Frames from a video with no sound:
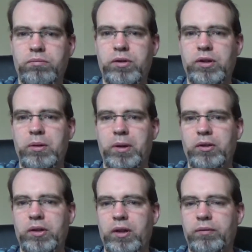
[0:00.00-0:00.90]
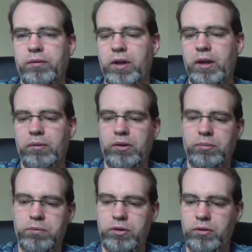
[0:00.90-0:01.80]
see myself while I
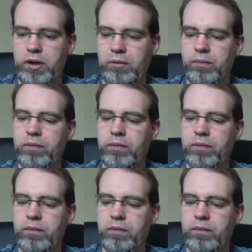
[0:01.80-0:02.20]
was shooting.